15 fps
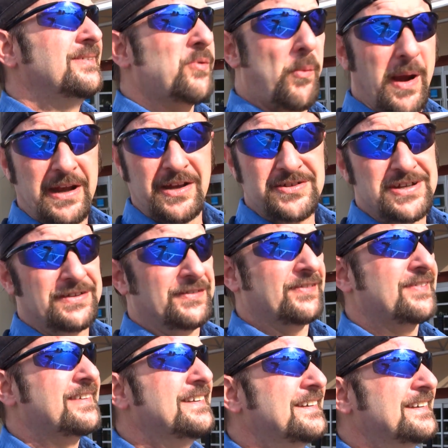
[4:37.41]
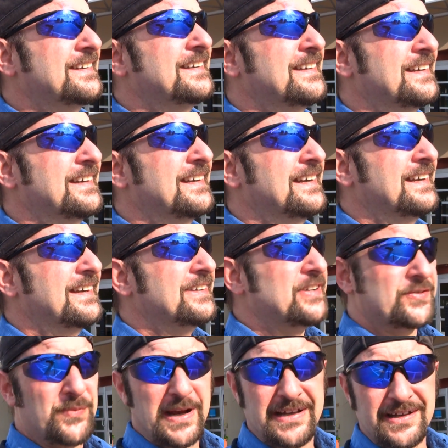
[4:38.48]
We're waiting on Jesus.
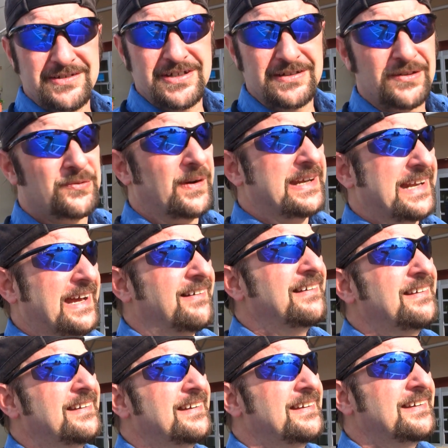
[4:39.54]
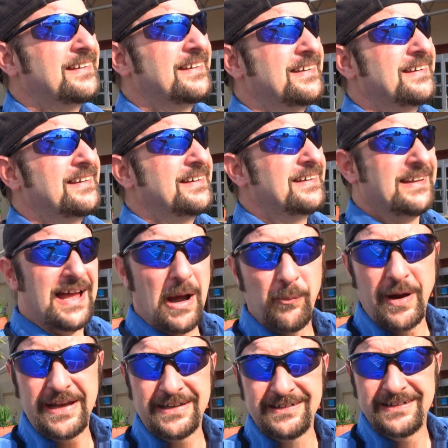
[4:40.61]
Just waiting on Jesus right now. I'm
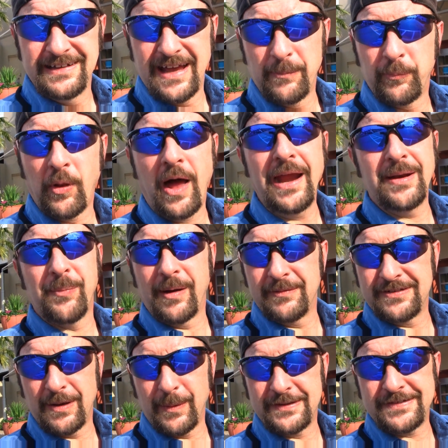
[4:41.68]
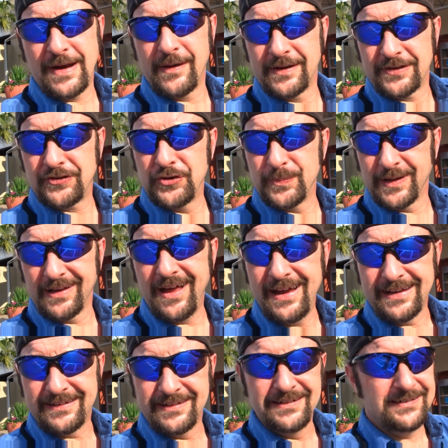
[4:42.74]
waiting. I'm blinded by myself. I stare at the stupid
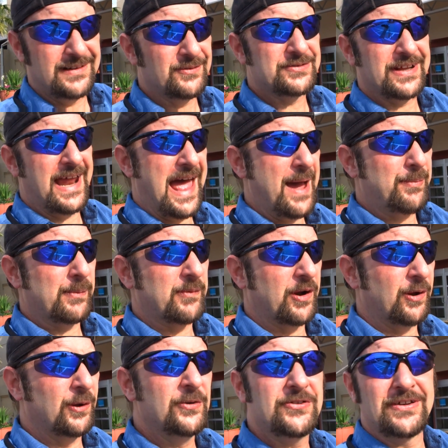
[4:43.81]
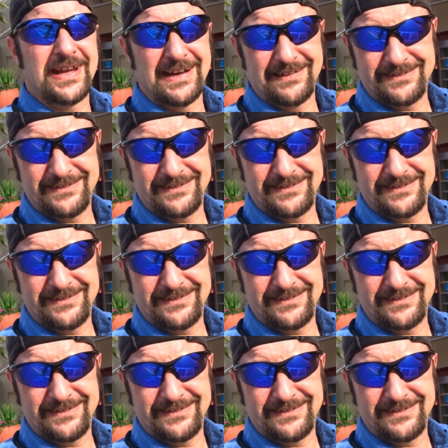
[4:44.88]
light. You know what's going to happen? I'm going to hallucinate.